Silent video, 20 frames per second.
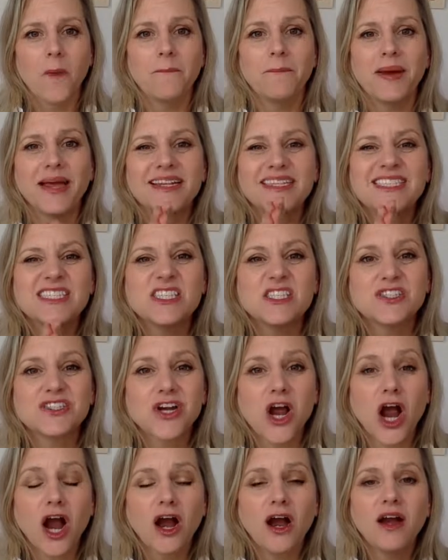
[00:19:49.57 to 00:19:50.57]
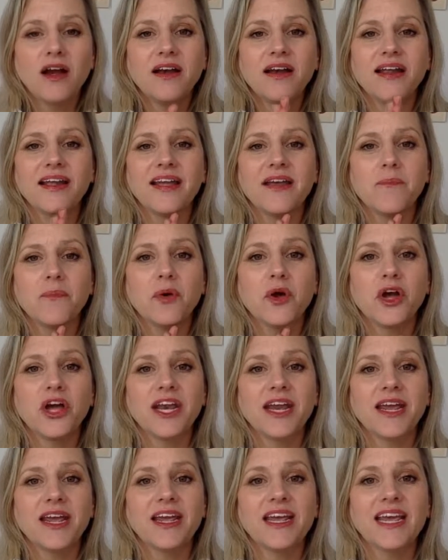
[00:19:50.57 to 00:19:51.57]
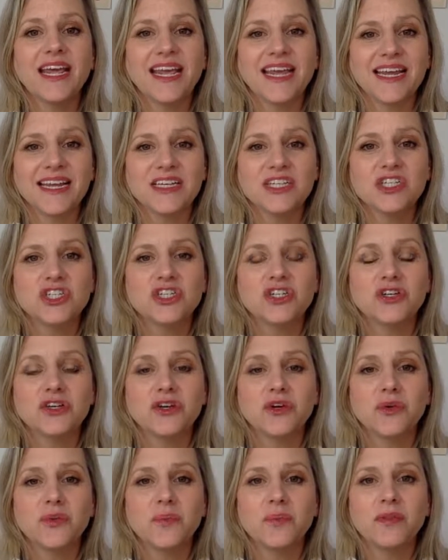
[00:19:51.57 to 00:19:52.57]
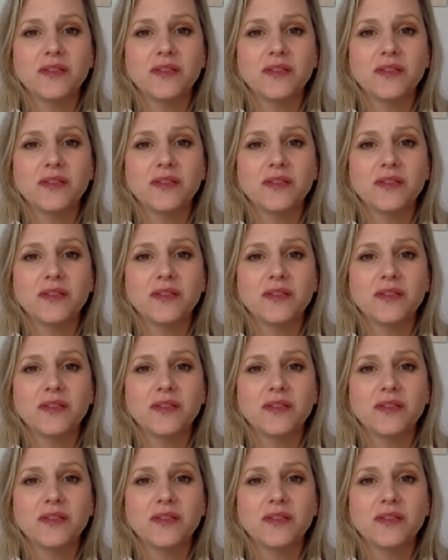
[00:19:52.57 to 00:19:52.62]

but start putting into